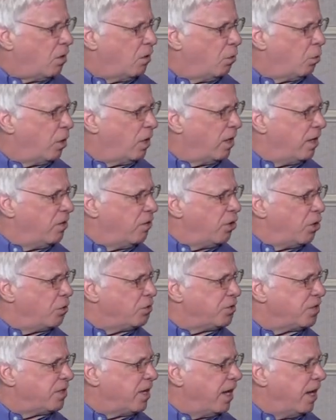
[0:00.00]
Well, in
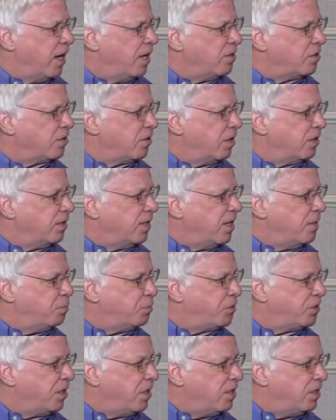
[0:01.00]
those days, the deep
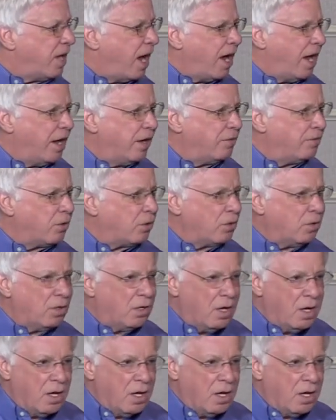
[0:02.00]
sea diver